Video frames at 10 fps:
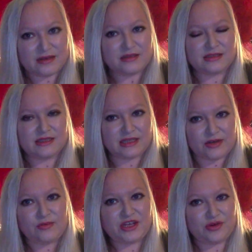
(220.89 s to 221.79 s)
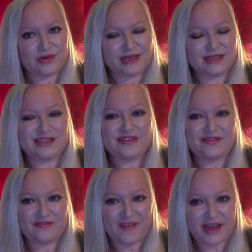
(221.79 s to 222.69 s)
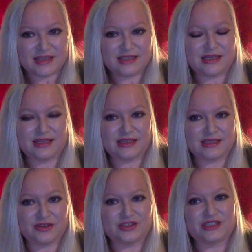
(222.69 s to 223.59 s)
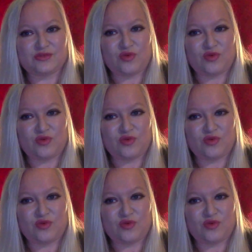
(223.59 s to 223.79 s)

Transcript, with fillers: see what you need to face in these energies.